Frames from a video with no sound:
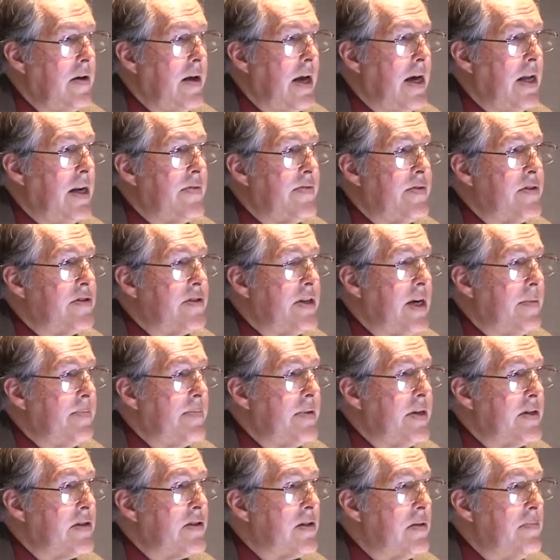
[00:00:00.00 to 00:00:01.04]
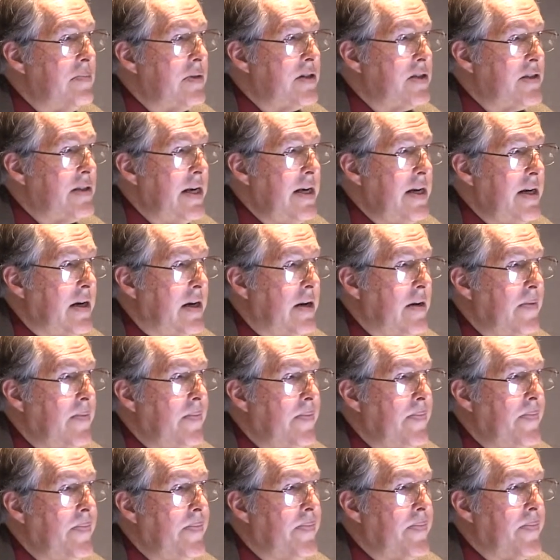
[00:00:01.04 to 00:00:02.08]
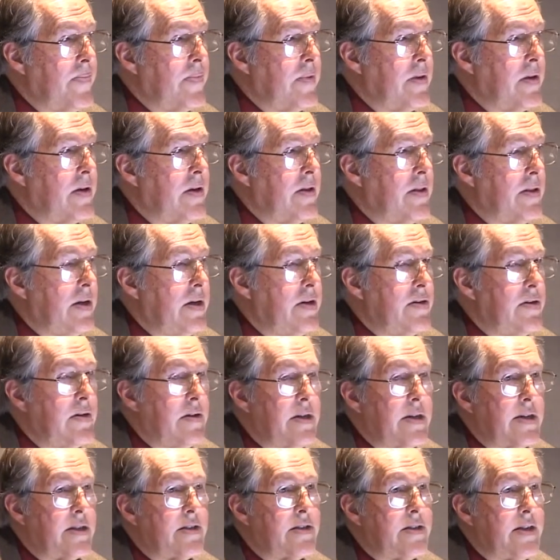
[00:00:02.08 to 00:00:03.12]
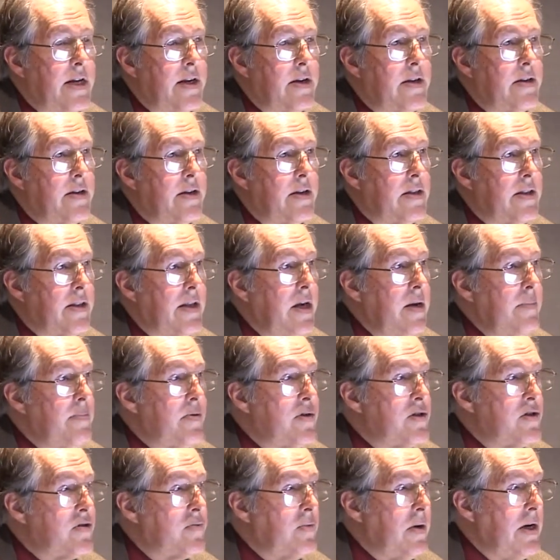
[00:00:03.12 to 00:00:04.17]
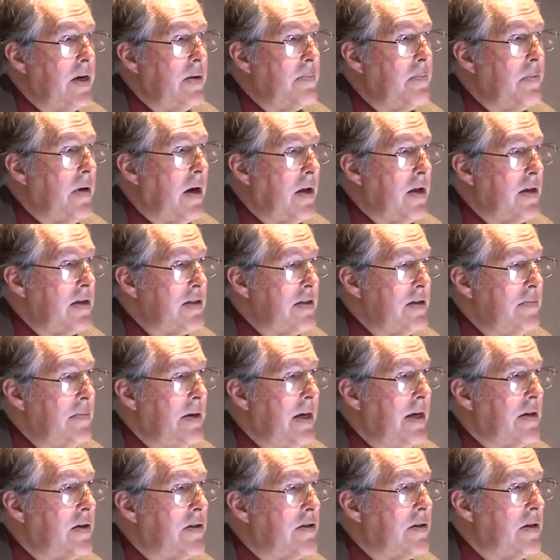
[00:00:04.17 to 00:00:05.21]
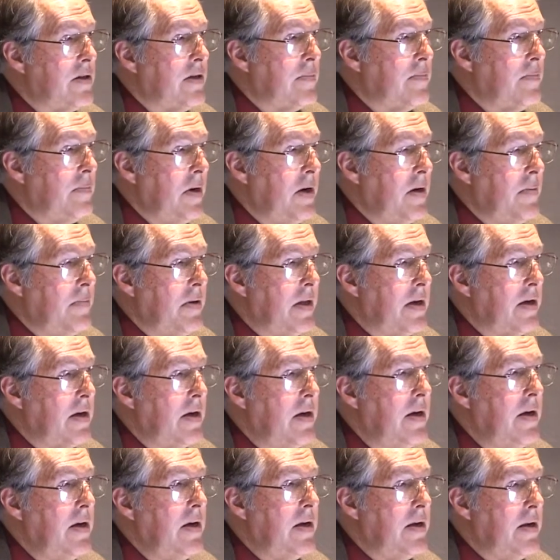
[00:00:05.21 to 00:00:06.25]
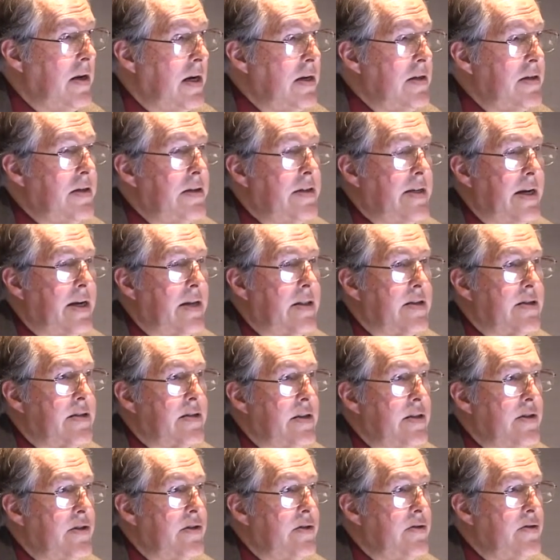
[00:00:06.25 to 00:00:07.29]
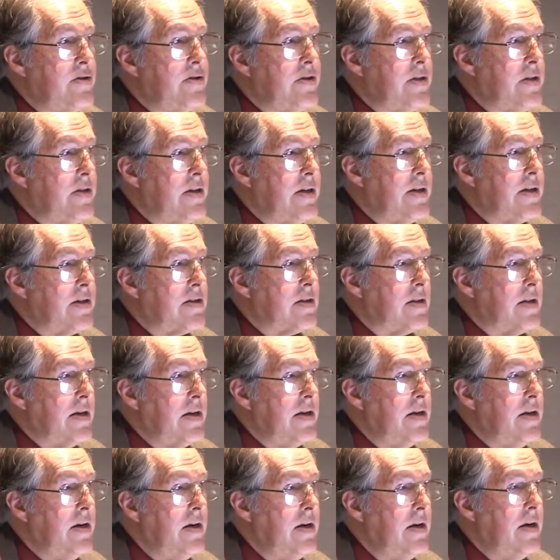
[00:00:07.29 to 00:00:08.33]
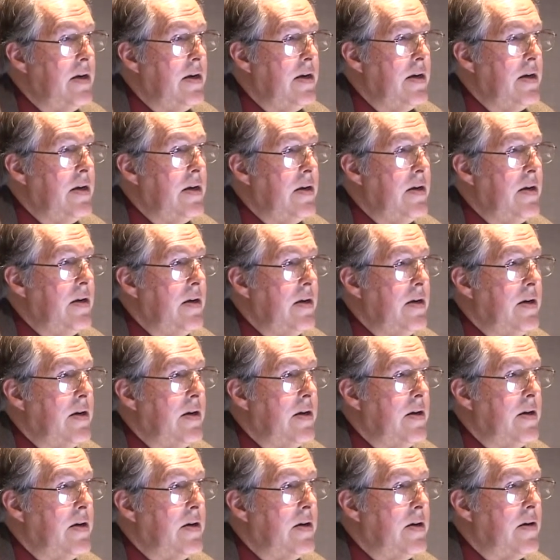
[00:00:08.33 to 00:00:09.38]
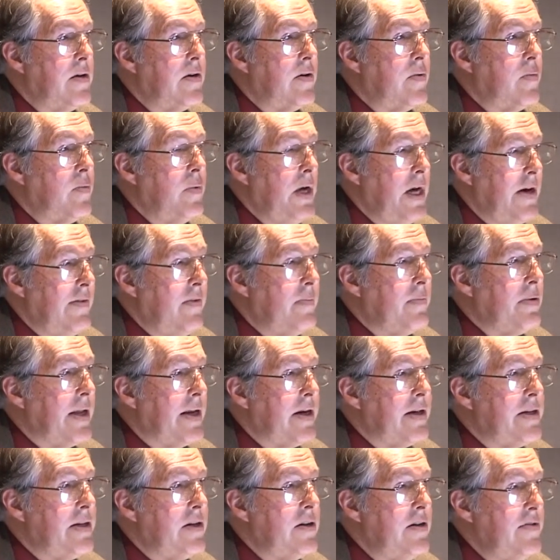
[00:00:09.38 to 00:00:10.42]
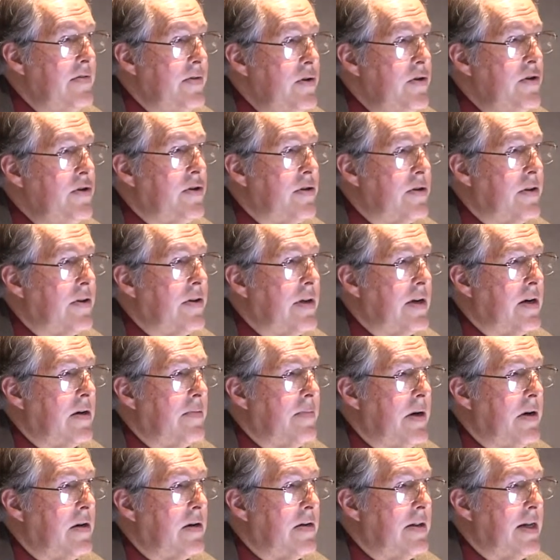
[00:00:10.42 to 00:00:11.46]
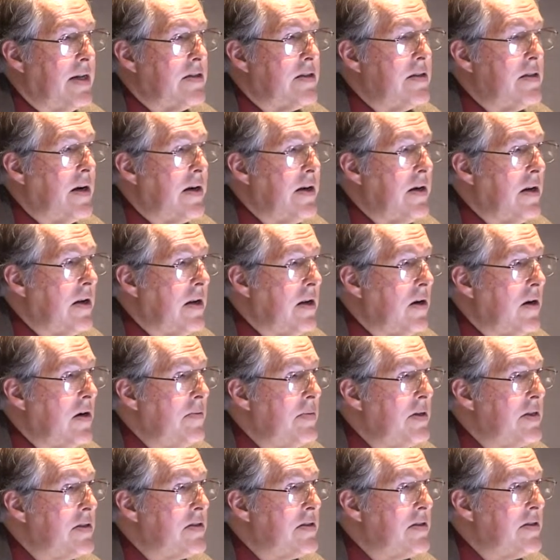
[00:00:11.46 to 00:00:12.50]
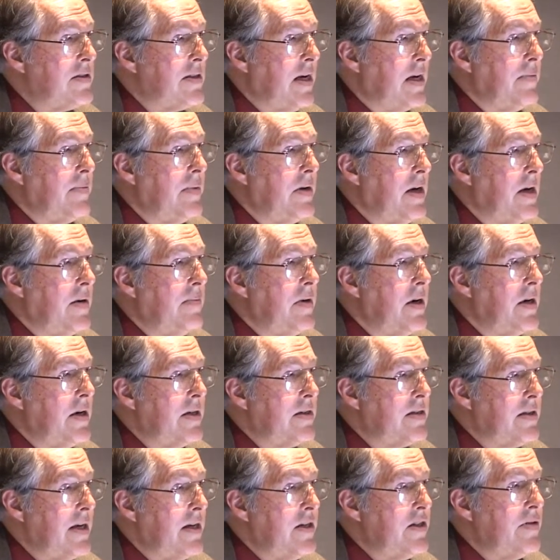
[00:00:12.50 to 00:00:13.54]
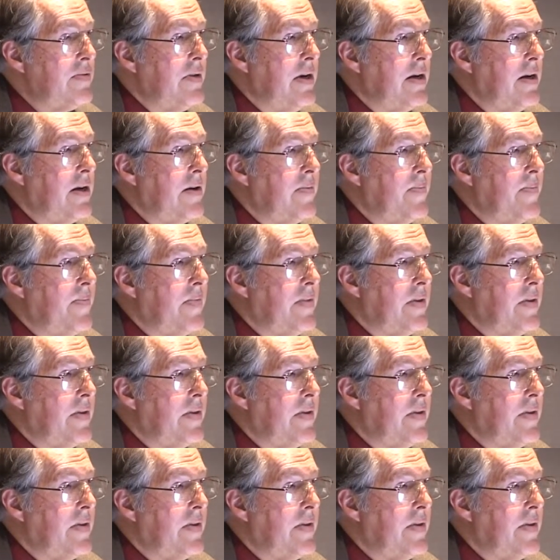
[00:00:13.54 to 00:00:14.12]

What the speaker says: And if the skeptics are mistaken, then to the extent that they persuade policymakers and the public not to take this issue seriously, we have a planetary future to think about. And that's not an alarmist statement. I'm not exaggerating.